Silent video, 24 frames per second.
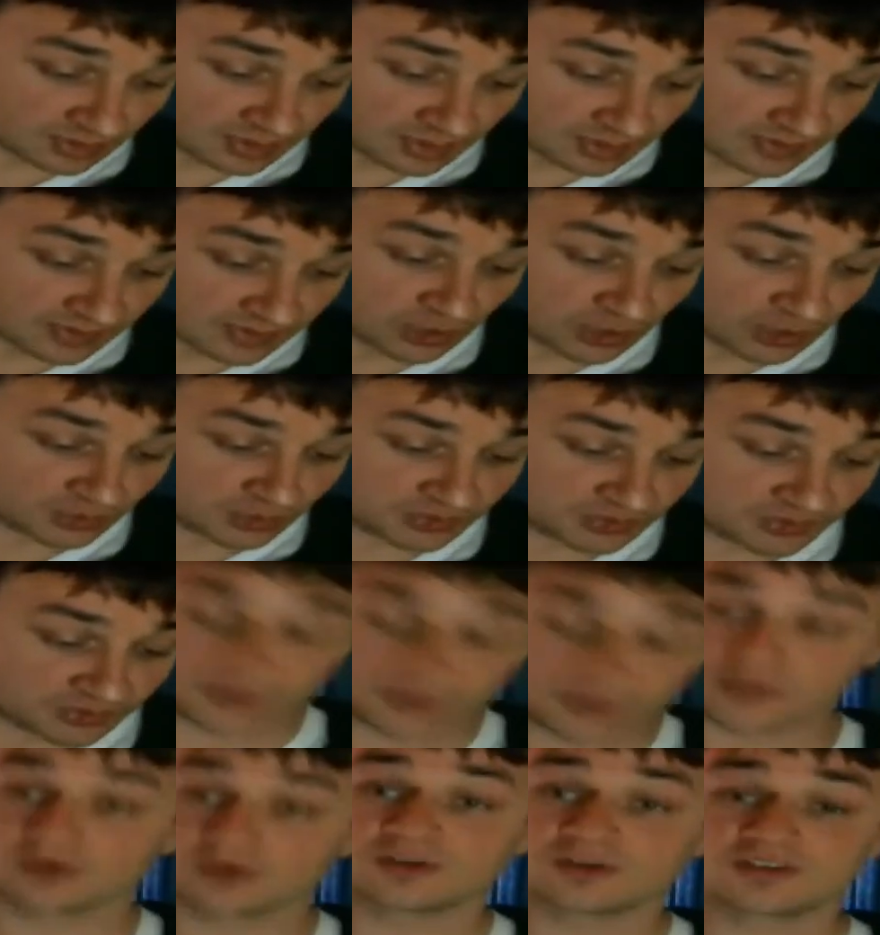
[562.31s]
they go into the
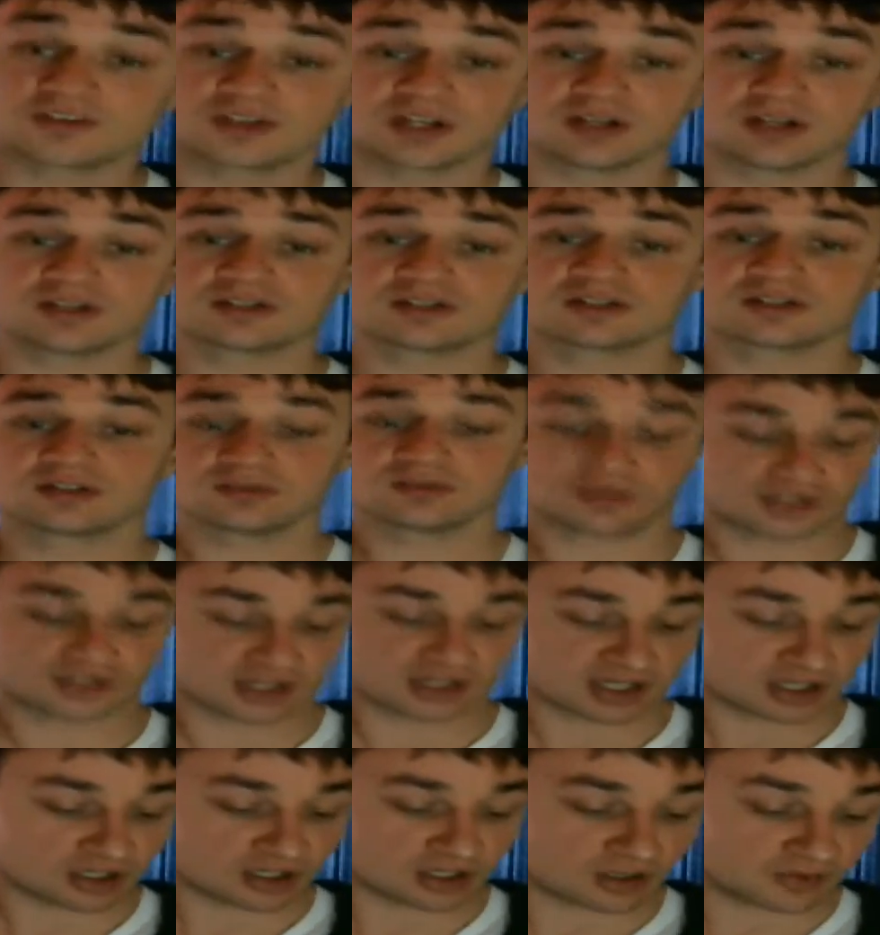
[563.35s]
third stage, which I
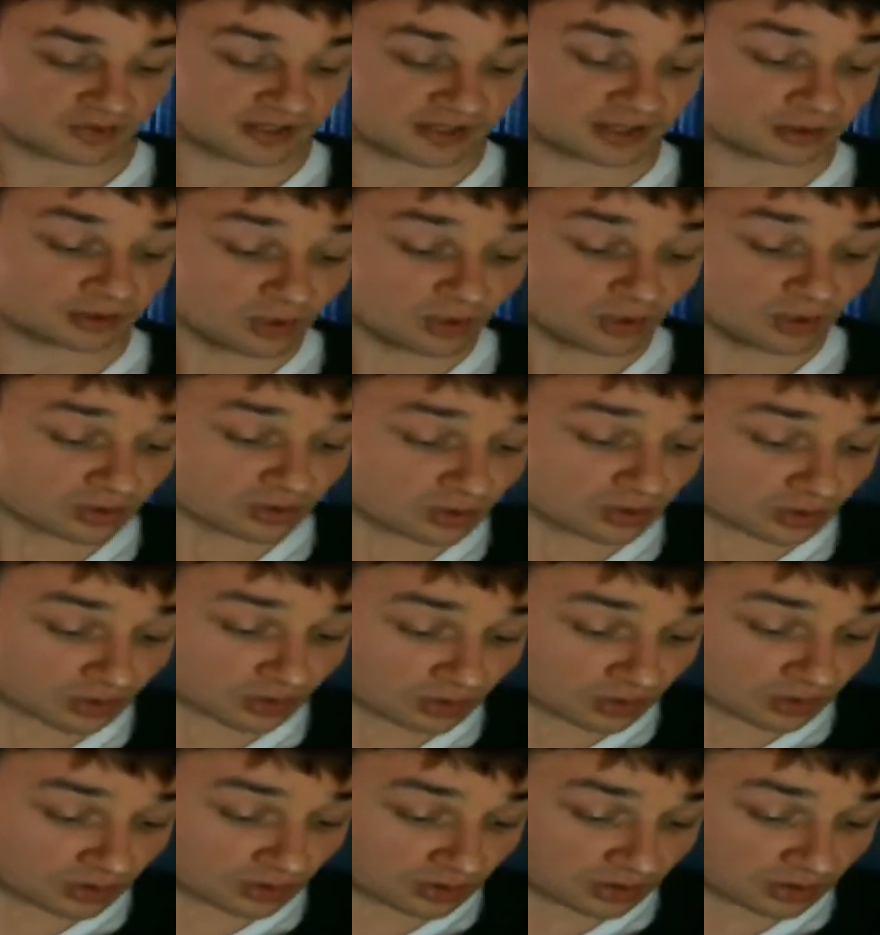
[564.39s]
call the local